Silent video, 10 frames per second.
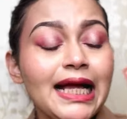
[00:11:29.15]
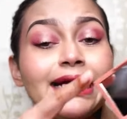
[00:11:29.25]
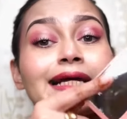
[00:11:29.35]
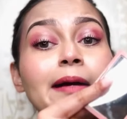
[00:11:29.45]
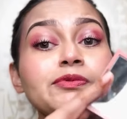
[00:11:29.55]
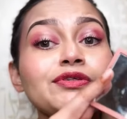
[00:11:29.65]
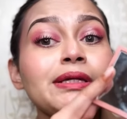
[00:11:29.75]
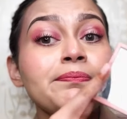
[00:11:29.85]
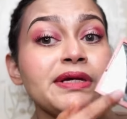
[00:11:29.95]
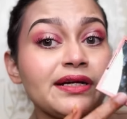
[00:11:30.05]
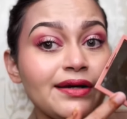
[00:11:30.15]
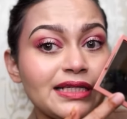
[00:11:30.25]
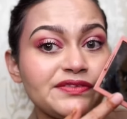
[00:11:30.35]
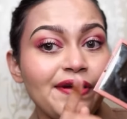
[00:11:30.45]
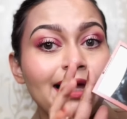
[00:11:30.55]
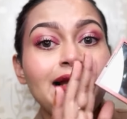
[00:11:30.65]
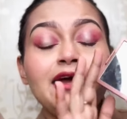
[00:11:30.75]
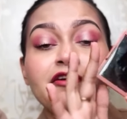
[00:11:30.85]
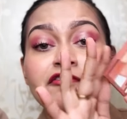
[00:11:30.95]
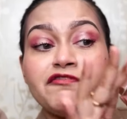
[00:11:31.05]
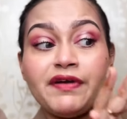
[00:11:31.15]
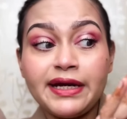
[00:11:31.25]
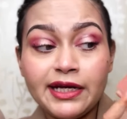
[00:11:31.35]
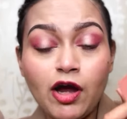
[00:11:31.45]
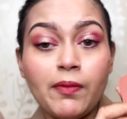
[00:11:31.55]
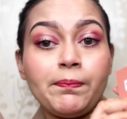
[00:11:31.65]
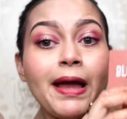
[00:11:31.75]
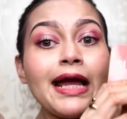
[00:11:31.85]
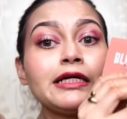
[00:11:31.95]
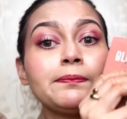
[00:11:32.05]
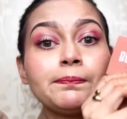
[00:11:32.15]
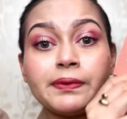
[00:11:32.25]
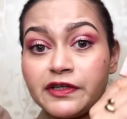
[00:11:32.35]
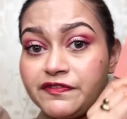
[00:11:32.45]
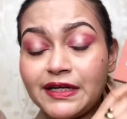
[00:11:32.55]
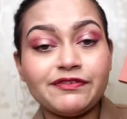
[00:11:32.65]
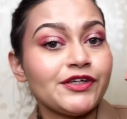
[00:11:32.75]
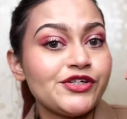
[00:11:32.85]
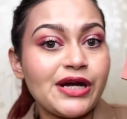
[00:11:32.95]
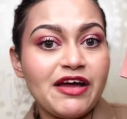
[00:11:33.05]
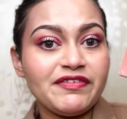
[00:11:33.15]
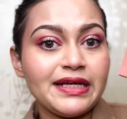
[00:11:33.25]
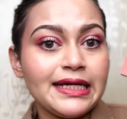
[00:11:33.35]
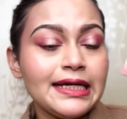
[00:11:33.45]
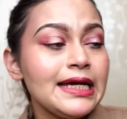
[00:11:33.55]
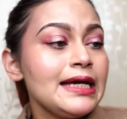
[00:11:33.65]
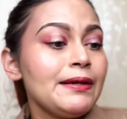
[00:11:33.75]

It comes with a mirror as well. Very compact, perfect for traveling,